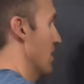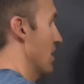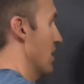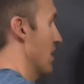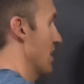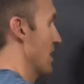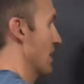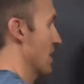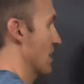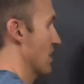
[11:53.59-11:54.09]

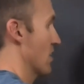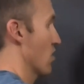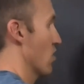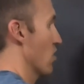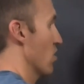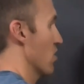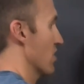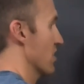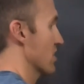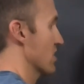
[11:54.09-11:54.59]
And I can
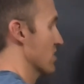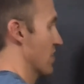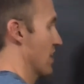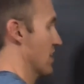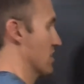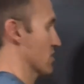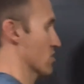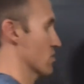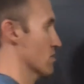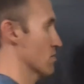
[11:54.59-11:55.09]
call this
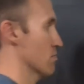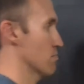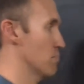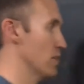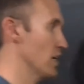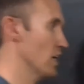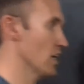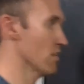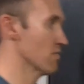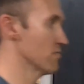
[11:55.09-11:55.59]
vector
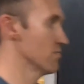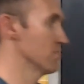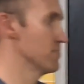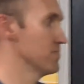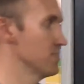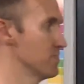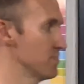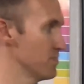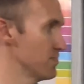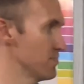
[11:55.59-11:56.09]
B.
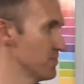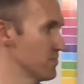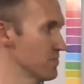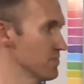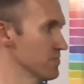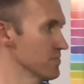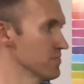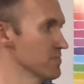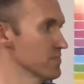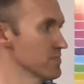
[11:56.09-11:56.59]

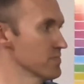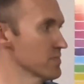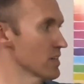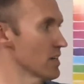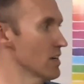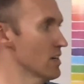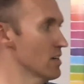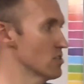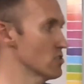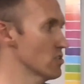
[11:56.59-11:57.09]

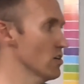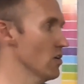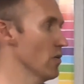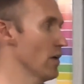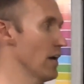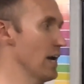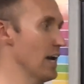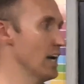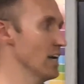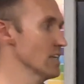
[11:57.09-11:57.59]
So
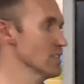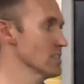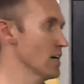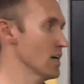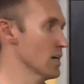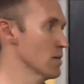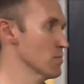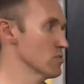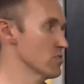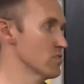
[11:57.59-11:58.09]
A
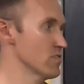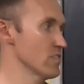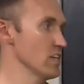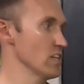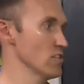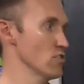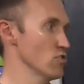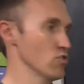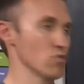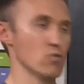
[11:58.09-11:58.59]
times
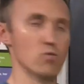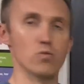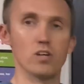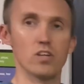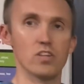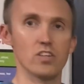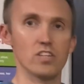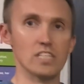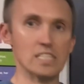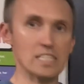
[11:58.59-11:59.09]
V2
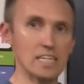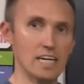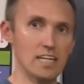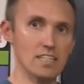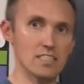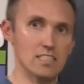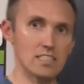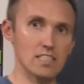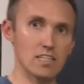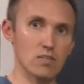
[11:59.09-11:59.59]
in this
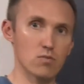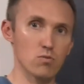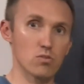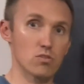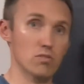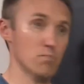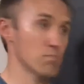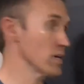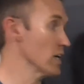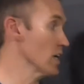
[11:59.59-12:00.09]
case is equal
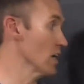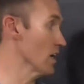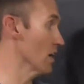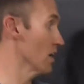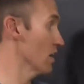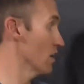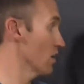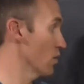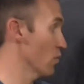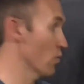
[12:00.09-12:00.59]
to B,
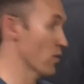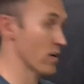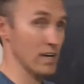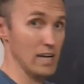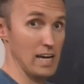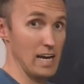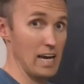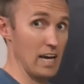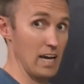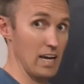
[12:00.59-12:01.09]

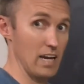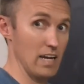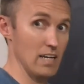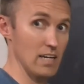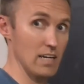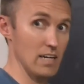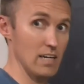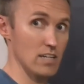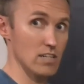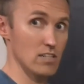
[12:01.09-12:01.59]
where A
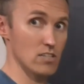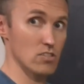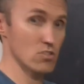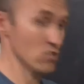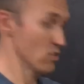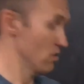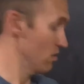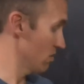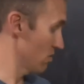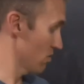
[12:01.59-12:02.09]
is
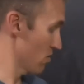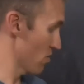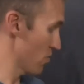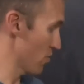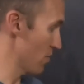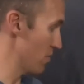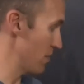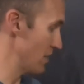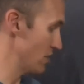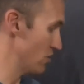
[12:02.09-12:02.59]

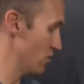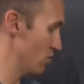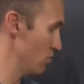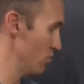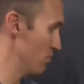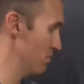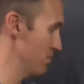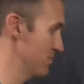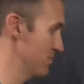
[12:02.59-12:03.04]
3 by 2,